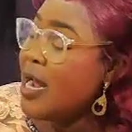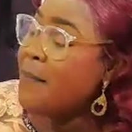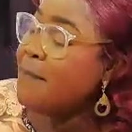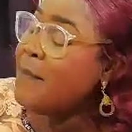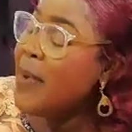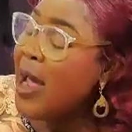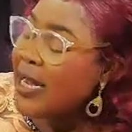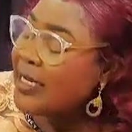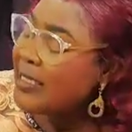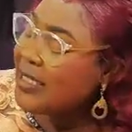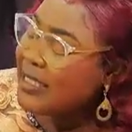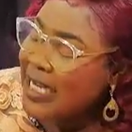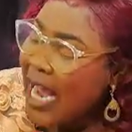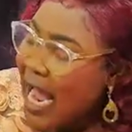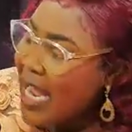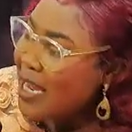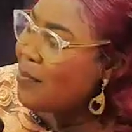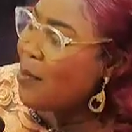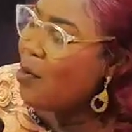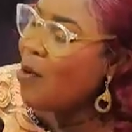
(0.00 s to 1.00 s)
men
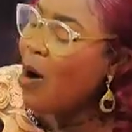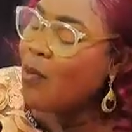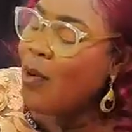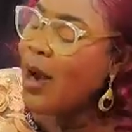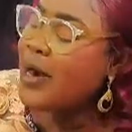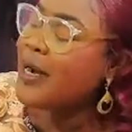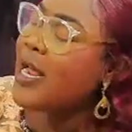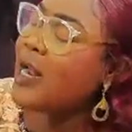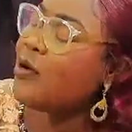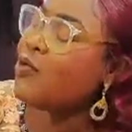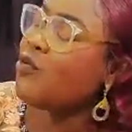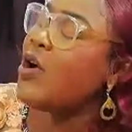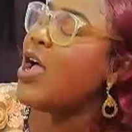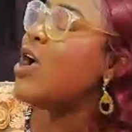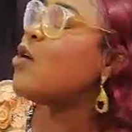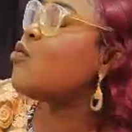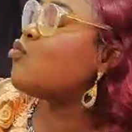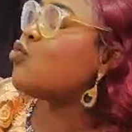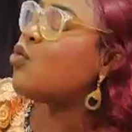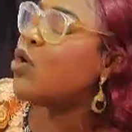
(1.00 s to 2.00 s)
jai ma waware no
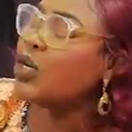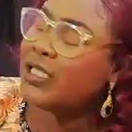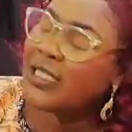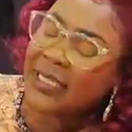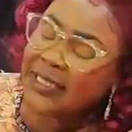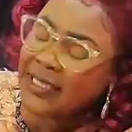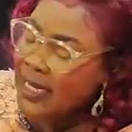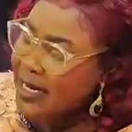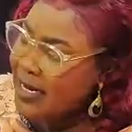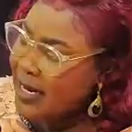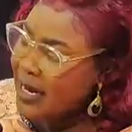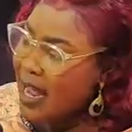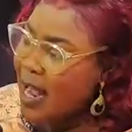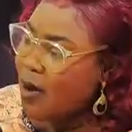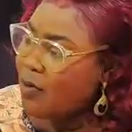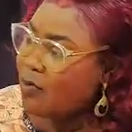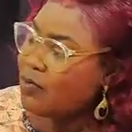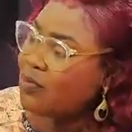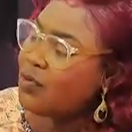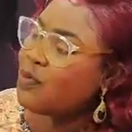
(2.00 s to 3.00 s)
enko just
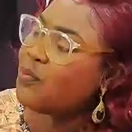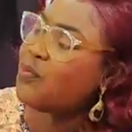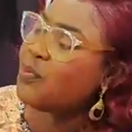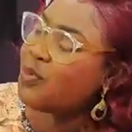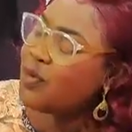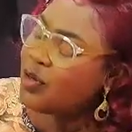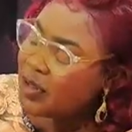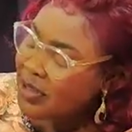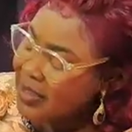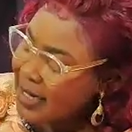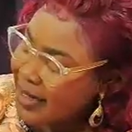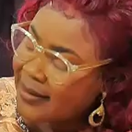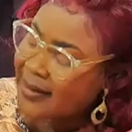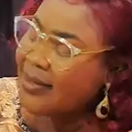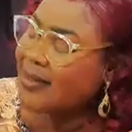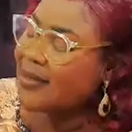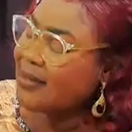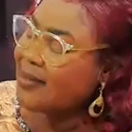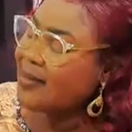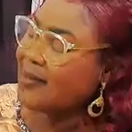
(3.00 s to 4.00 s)
anyhow protect
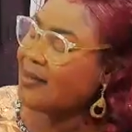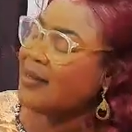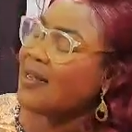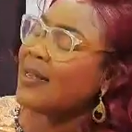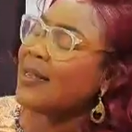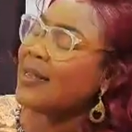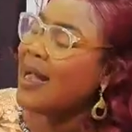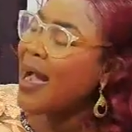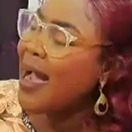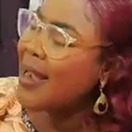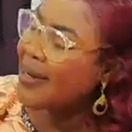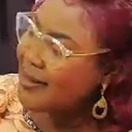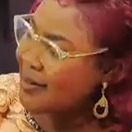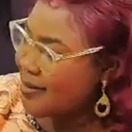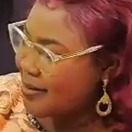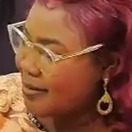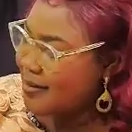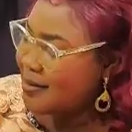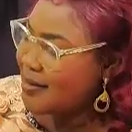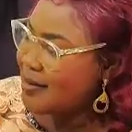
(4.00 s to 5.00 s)
it guide
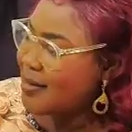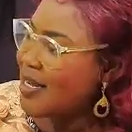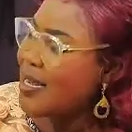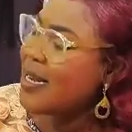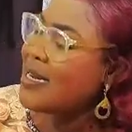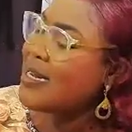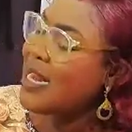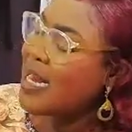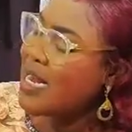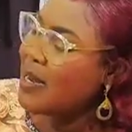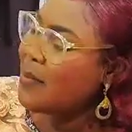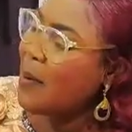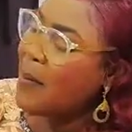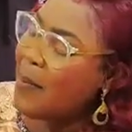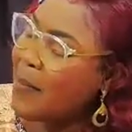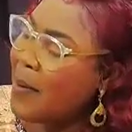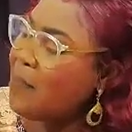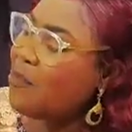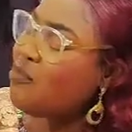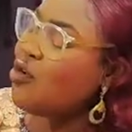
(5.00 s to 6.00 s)
it na ne
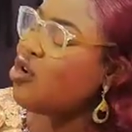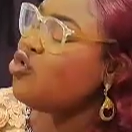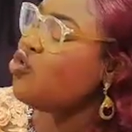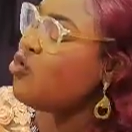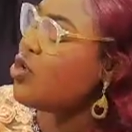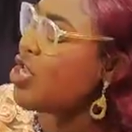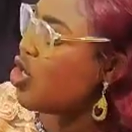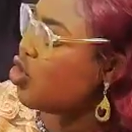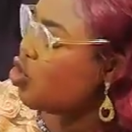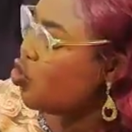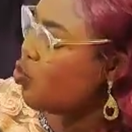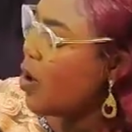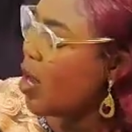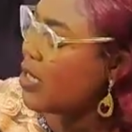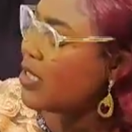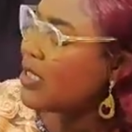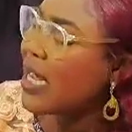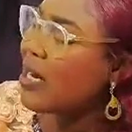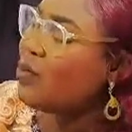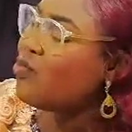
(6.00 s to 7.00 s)
papa we you ye juma
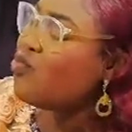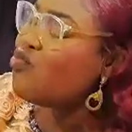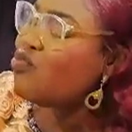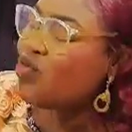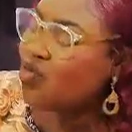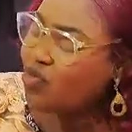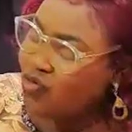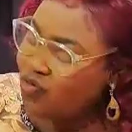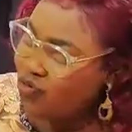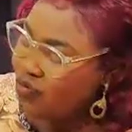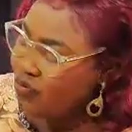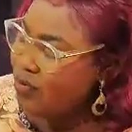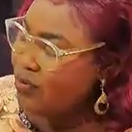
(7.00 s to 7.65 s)
ska no hu so